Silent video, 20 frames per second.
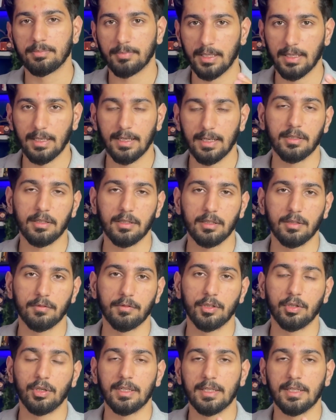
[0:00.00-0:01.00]
And later in the
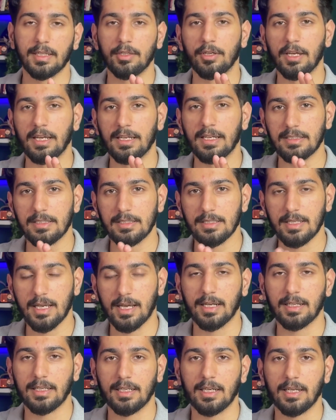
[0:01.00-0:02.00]
video, I'll tell you
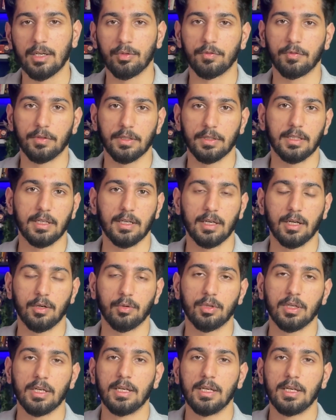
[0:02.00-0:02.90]
exactly how to figure that out